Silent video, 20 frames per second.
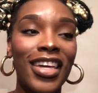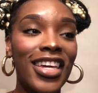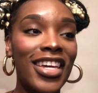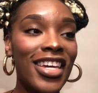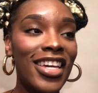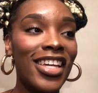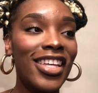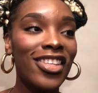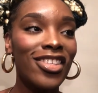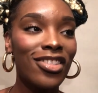
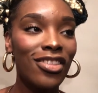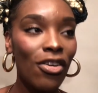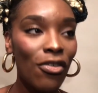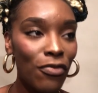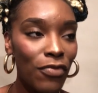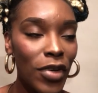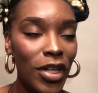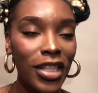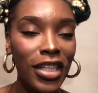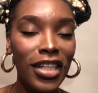he is so
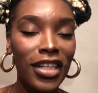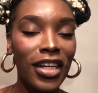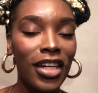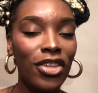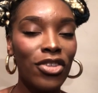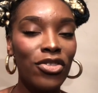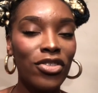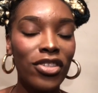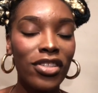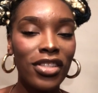funny,
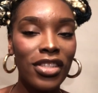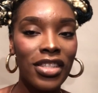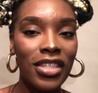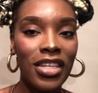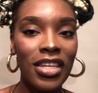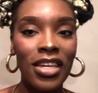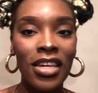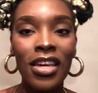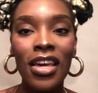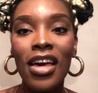and you just
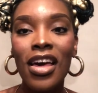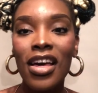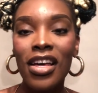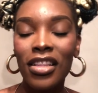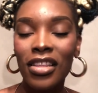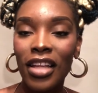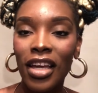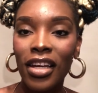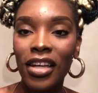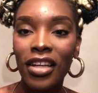see,
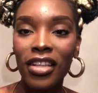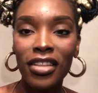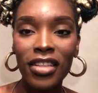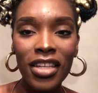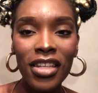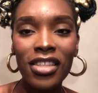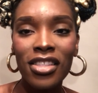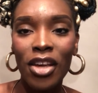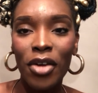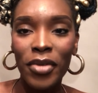like,
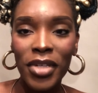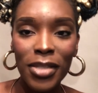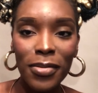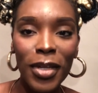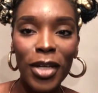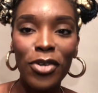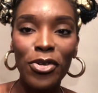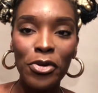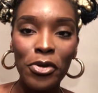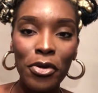Aaliyah's always
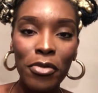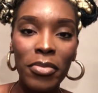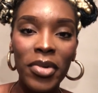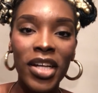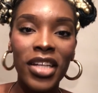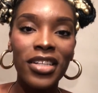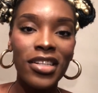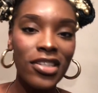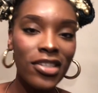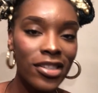been cool,
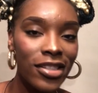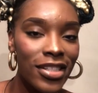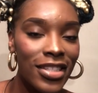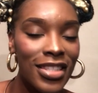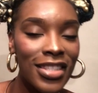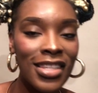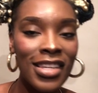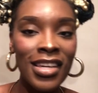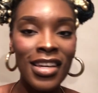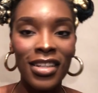but you just
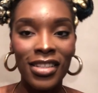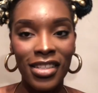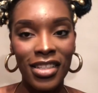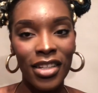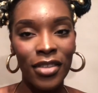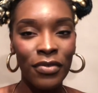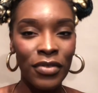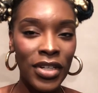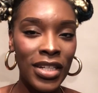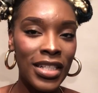see a
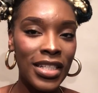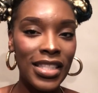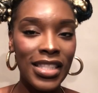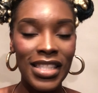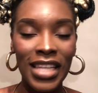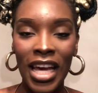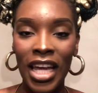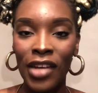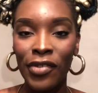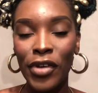different
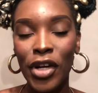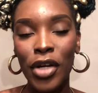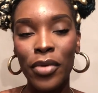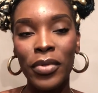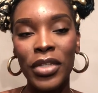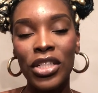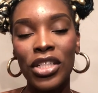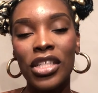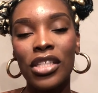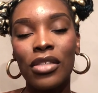side of her
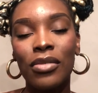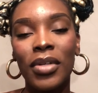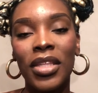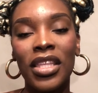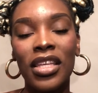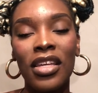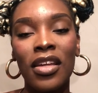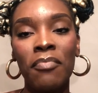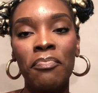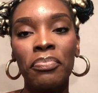when she's with
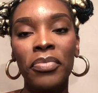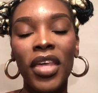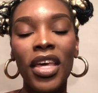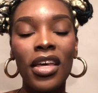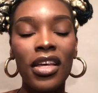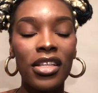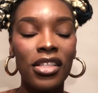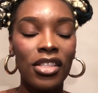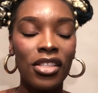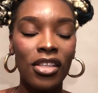him.
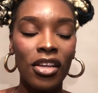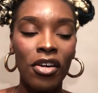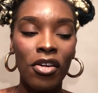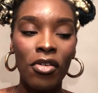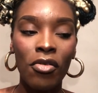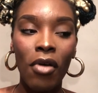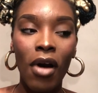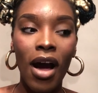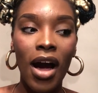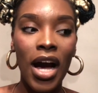
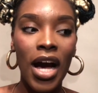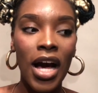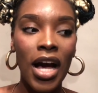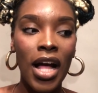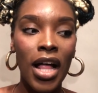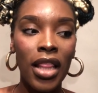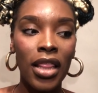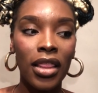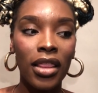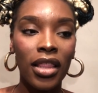So
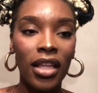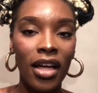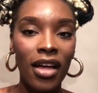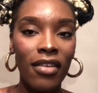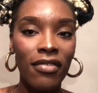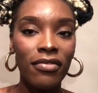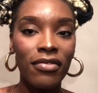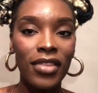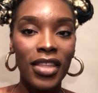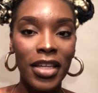I
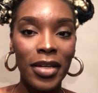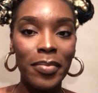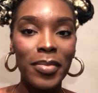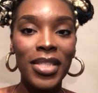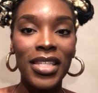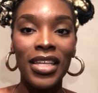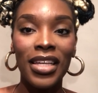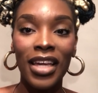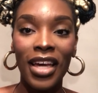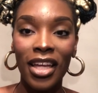love them
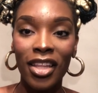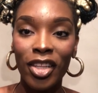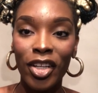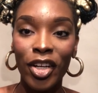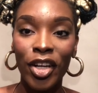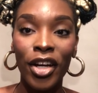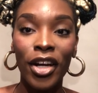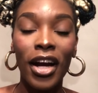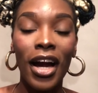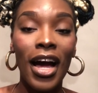
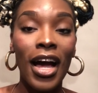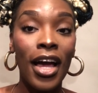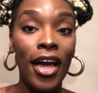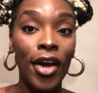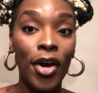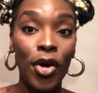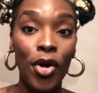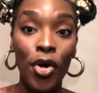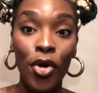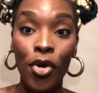together. I
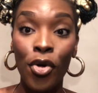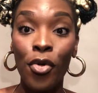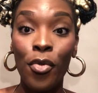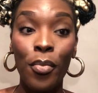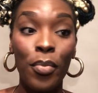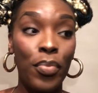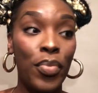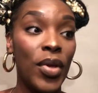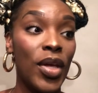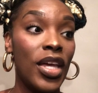hope
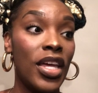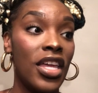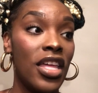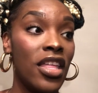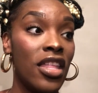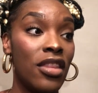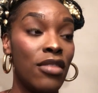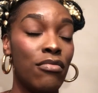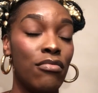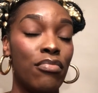
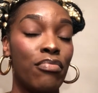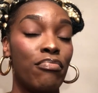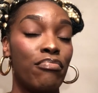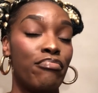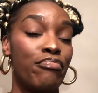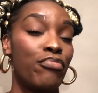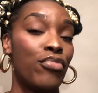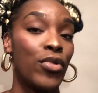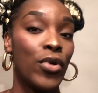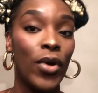and
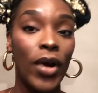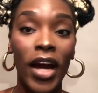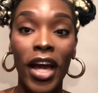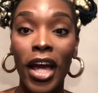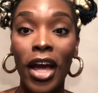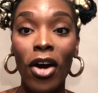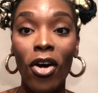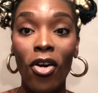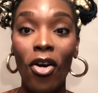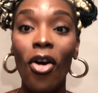
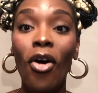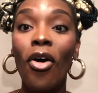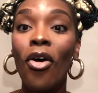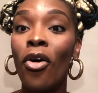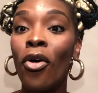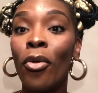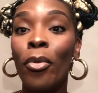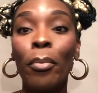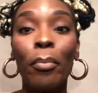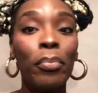pray
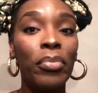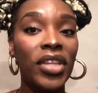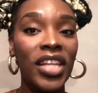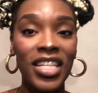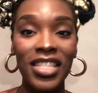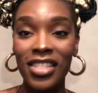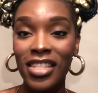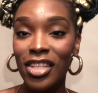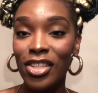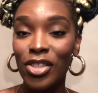all
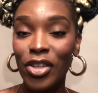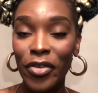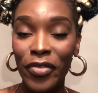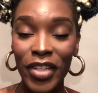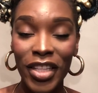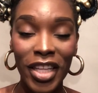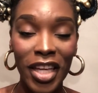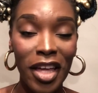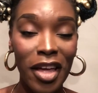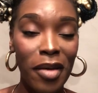blessings over
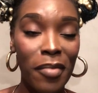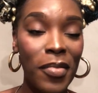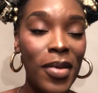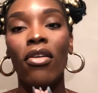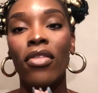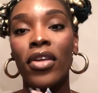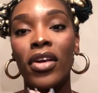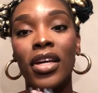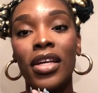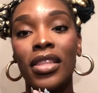them, all
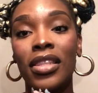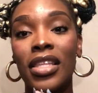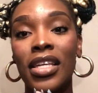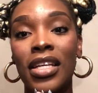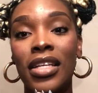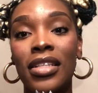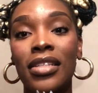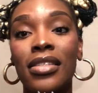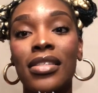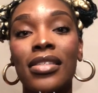the good
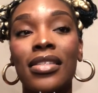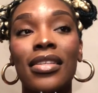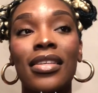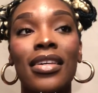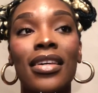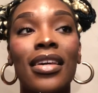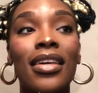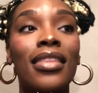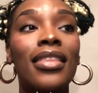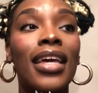things
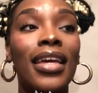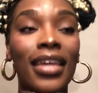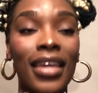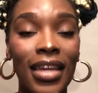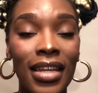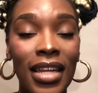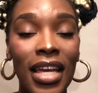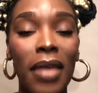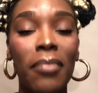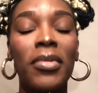that
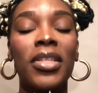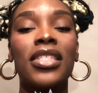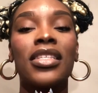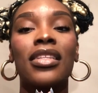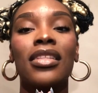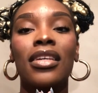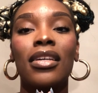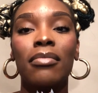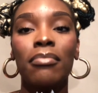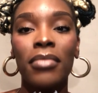can happen to
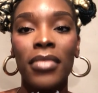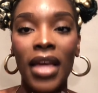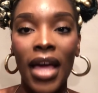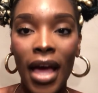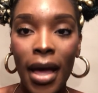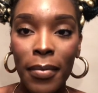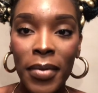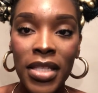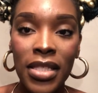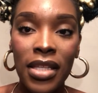them,
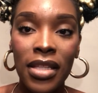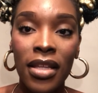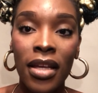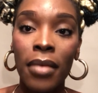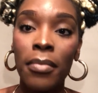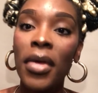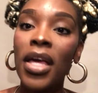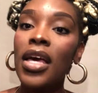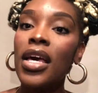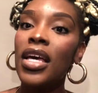
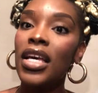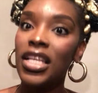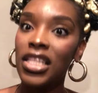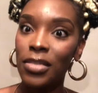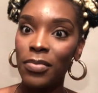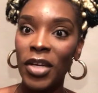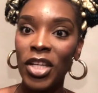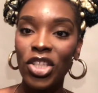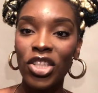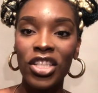
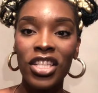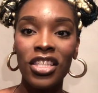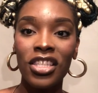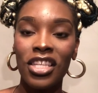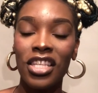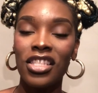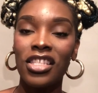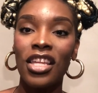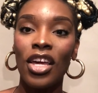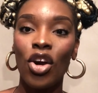especially
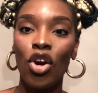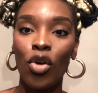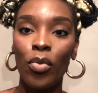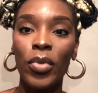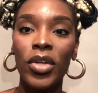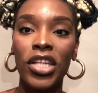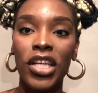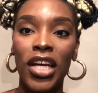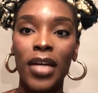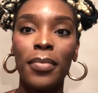since they
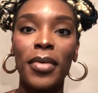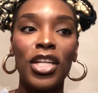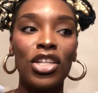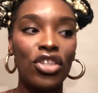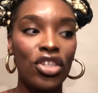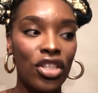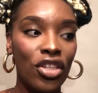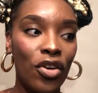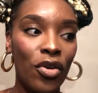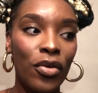opened up and
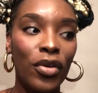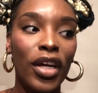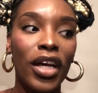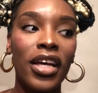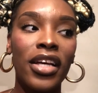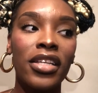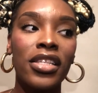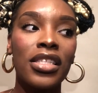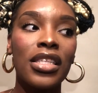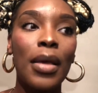showed
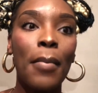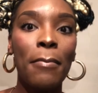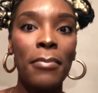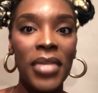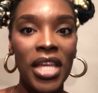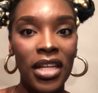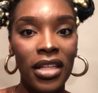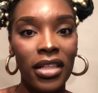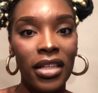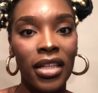us
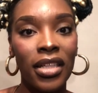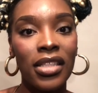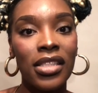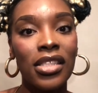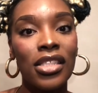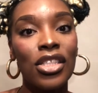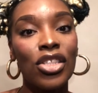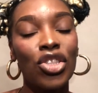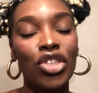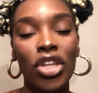
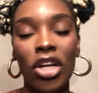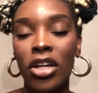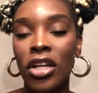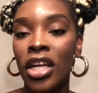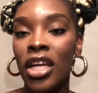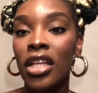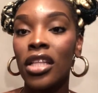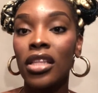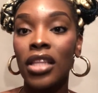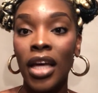Menelik's
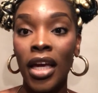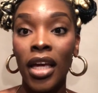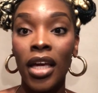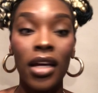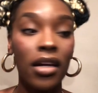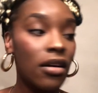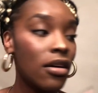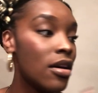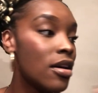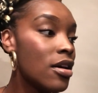journey.
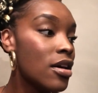Like,